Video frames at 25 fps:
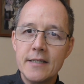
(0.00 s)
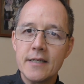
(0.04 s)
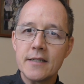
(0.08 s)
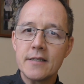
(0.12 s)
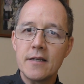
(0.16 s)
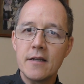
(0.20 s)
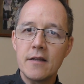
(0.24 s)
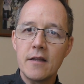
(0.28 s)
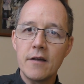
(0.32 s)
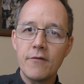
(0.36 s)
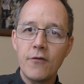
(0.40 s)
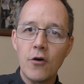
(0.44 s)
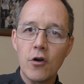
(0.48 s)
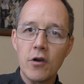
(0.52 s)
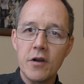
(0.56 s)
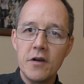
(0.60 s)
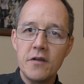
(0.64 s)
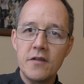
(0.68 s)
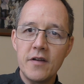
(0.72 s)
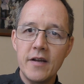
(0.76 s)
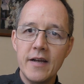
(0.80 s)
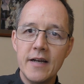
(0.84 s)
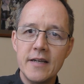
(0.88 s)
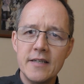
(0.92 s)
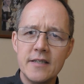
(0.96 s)
and the
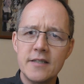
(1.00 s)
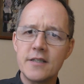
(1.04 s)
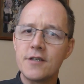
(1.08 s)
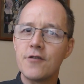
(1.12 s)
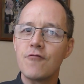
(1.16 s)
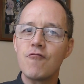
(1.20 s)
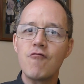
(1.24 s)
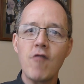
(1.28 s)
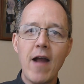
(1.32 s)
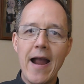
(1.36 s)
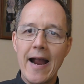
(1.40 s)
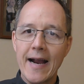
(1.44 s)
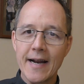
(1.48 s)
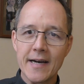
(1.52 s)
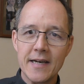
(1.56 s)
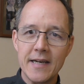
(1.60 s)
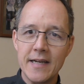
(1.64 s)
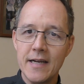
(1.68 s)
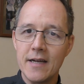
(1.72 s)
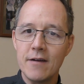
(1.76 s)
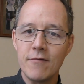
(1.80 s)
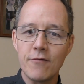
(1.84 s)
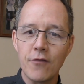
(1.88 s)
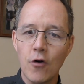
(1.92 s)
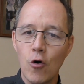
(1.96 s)
volunteers directly
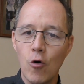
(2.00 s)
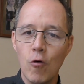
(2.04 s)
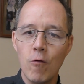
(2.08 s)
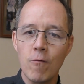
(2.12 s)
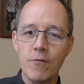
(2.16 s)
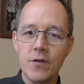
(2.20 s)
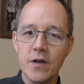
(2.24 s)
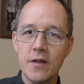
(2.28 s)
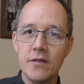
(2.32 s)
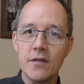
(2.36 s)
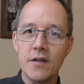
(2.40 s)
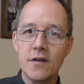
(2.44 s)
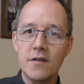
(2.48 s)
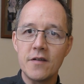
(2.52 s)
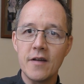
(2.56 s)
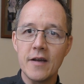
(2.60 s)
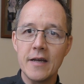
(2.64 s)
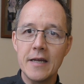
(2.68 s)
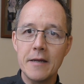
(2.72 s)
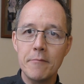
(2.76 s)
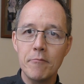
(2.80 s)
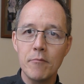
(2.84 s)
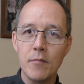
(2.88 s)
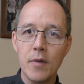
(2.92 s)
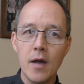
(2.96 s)
involved in the
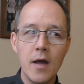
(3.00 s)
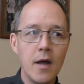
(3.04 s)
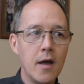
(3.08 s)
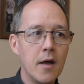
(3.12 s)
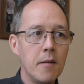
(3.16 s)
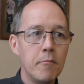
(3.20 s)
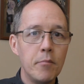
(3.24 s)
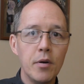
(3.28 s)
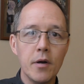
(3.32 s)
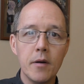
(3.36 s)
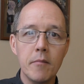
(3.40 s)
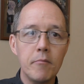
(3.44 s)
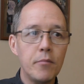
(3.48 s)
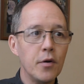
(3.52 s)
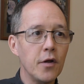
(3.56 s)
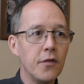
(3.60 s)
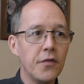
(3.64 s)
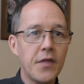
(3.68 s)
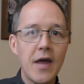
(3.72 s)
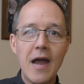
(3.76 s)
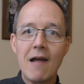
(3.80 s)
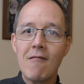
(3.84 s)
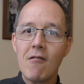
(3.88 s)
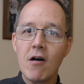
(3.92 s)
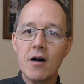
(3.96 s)
team, but
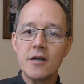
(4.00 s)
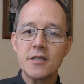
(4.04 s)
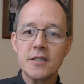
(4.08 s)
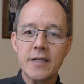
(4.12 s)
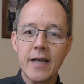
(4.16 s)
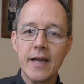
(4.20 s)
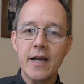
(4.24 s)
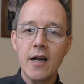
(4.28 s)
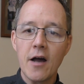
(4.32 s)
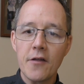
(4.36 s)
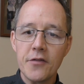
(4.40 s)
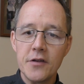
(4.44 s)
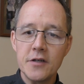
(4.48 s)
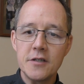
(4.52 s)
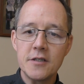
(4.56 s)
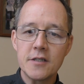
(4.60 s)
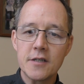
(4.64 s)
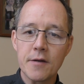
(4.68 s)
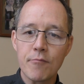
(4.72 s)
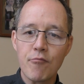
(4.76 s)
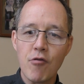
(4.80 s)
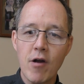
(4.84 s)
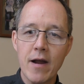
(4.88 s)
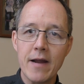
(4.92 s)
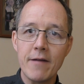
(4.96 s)
they're asking others to
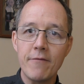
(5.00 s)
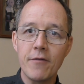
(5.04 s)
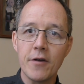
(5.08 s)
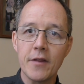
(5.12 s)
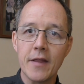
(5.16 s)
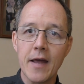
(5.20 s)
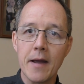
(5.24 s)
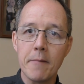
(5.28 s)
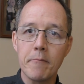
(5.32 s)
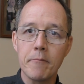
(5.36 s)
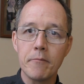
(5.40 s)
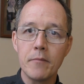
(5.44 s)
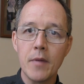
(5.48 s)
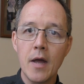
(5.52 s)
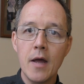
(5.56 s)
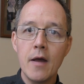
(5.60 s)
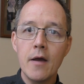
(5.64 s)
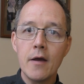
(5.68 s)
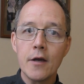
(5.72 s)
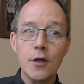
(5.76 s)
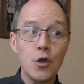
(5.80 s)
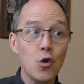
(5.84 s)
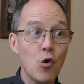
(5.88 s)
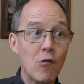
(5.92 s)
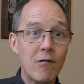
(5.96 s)
pray for them.
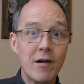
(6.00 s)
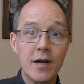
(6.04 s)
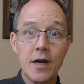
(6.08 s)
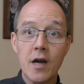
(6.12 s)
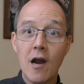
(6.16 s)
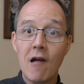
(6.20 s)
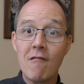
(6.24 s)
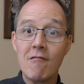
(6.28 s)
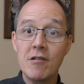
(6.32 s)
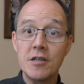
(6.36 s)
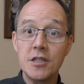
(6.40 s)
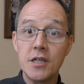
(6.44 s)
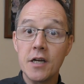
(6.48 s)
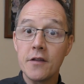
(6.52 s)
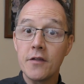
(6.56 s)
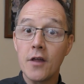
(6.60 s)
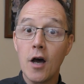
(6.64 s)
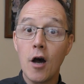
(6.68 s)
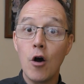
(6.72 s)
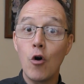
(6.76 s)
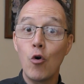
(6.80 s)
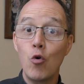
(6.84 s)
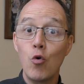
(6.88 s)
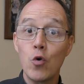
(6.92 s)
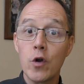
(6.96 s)
You're encouraging the
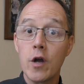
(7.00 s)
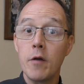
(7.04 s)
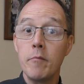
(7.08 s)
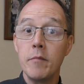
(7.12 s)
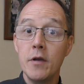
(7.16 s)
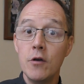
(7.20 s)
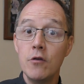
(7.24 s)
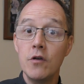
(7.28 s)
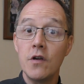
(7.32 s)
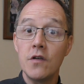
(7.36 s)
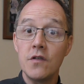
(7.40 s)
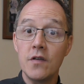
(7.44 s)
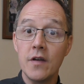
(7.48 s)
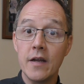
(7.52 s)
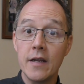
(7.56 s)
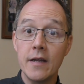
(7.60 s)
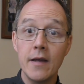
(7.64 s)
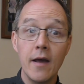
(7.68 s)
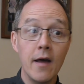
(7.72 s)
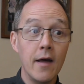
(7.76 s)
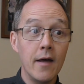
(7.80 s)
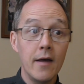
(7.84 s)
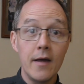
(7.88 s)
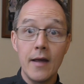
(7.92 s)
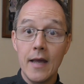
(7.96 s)
whole community,
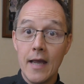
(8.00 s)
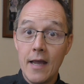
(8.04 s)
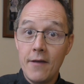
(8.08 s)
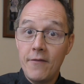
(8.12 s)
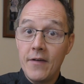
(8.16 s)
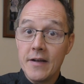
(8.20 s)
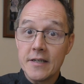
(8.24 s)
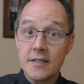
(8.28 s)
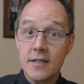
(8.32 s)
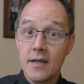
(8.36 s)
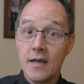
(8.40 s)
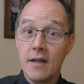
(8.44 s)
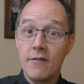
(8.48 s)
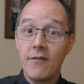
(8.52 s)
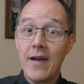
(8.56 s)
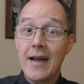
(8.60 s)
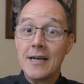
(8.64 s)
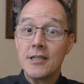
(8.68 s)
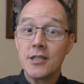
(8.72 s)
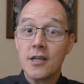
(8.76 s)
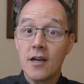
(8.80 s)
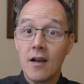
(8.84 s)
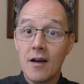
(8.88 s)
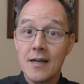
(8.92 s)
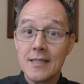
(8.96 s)
if it's an
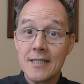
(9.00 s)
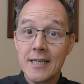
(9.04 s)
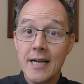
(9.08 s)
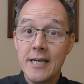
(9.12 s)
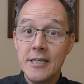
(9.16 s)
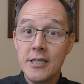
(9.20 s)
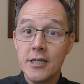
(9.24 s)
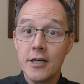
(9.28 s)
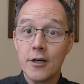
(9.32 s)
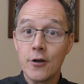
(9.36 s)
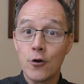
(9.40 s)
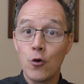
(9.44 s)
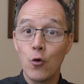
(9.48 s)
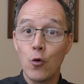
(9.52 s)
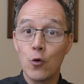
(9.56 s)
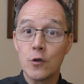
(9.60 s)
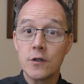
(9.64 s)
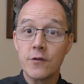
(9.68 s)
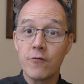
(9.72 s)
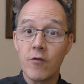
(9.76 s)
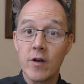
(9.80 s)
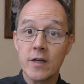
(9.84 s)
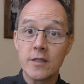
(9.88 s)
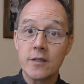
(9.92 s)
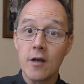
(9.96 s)
evangelization course, for
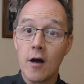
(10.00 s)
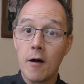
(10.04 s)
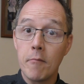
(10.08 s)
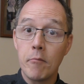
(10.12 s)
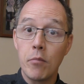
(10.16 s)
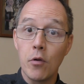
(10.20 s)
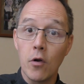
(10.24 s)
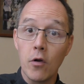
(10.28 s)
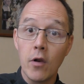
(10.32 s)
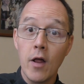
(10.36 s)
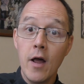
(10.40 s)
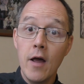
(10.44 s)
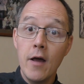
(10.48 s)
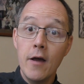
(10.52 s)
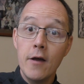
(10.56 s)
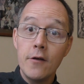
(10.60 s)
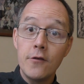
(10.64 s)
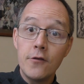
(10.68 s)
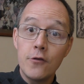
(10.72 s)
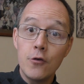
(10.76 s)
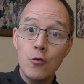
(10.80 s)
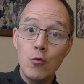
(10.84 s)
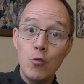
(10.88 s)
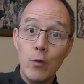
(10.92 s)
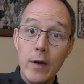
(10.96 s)
example,
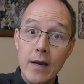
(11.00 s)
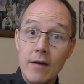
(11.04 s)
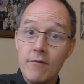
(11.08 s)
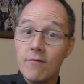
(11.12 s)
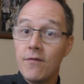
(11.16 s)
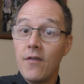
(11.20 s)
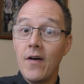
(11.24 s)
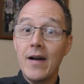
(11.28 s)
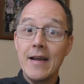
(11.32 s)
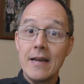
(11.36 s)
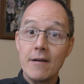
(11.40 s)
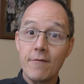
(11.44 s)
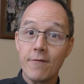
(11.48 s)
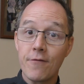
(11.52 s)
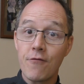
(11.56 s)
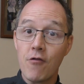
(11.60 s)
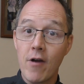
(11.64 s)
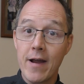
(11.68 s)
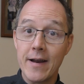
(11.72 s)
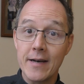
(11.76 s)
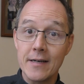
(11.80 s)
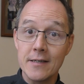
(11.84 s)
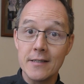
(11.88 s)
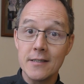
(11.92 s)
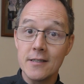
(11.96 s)
to invite
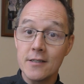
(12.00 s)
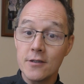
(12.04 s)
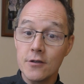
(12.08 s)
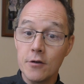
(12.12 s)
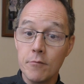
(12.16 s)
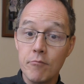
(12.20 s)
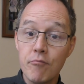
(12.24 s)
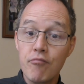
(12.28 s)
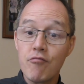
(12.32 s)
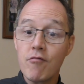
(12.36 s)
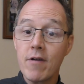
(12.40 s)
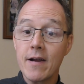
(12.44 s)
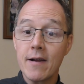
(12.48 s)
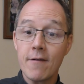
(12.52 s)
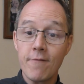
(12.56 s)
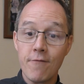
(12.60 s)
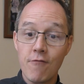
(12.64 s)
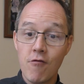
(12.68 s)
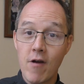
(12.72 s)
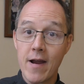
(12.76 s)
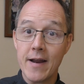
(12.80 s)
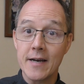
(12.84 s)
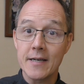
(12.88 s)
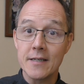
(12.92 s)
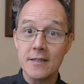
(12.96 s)
friends, to bring
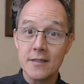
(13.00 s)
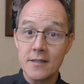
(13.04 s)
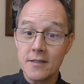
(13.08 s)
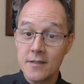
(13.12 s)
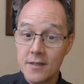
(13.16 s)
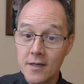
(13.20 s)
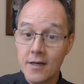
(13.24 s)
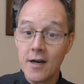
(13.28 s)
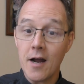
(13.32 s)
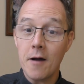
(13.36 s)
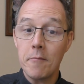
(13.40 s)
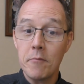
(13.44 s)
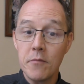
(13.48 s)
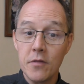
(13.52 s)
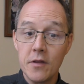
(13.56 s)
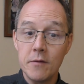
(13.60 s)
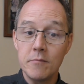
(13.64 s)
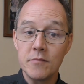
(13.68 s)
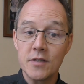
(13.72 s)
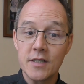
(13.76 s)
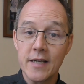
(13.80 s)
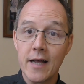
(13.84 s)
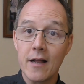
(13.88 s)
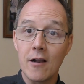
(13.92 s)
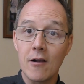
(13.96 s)
friends, to come
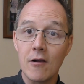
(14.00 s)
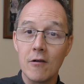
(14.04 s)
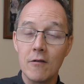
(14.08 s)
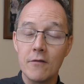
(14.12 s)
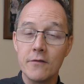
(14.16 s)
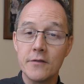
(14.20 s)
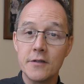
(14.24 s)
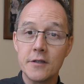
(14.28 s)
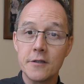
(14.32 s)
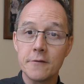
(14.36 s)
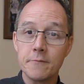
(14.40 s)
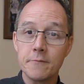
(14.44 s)
themselves,